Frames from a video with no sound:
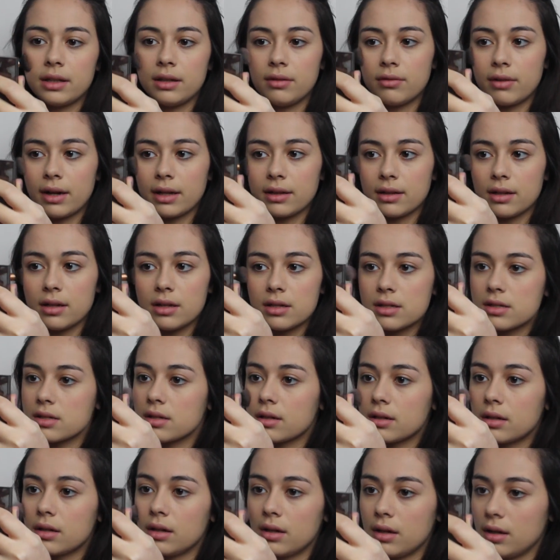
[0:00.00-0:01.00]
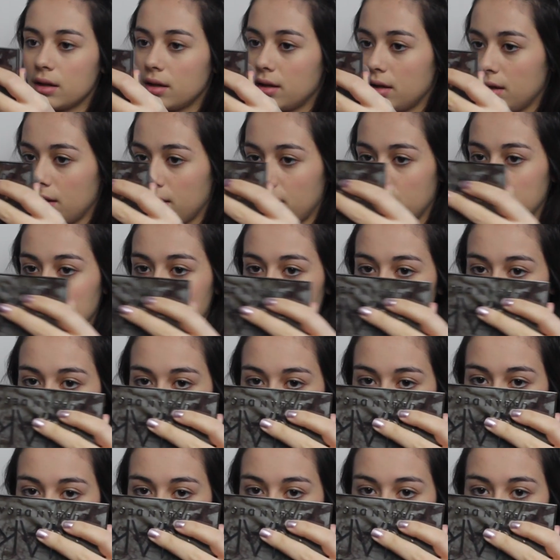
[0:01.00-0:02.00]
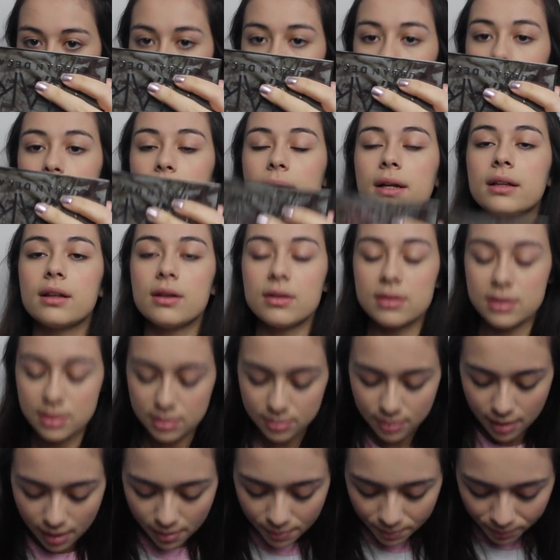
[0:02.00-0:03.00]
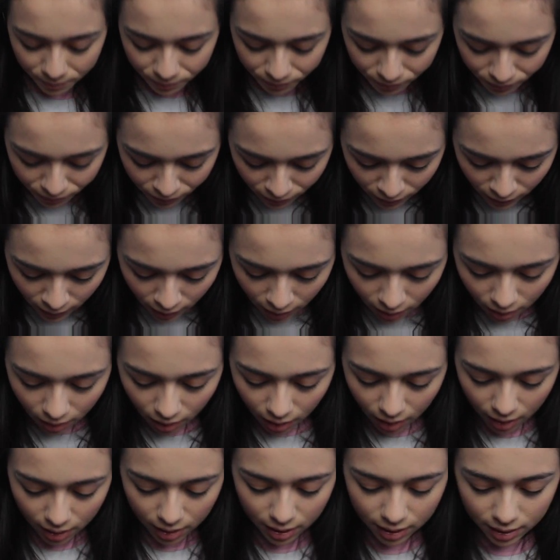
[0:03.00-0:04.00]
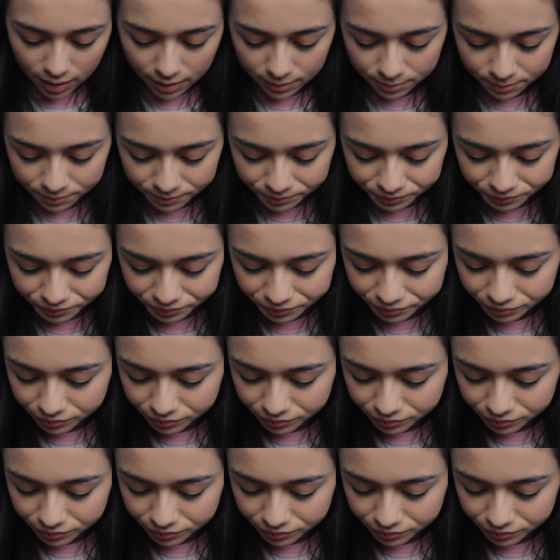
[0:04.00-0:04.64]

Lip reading: any redness. Did a little bit on the tip of my nose as well. That's